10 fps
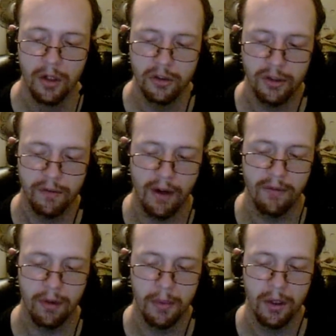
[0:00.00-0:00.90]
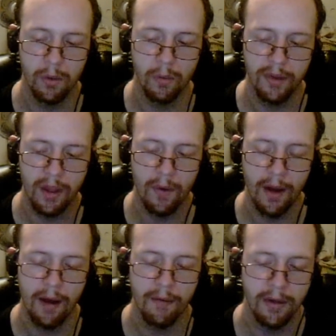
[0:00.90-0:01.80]
survive on my own without
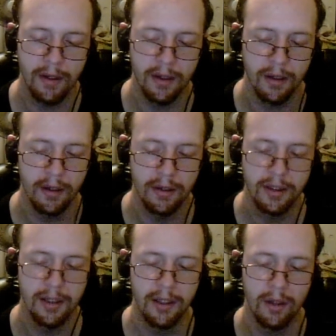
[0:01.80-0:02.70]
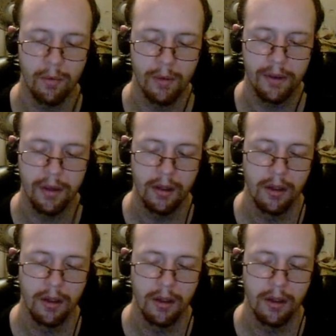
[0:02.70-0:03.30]
having to deal with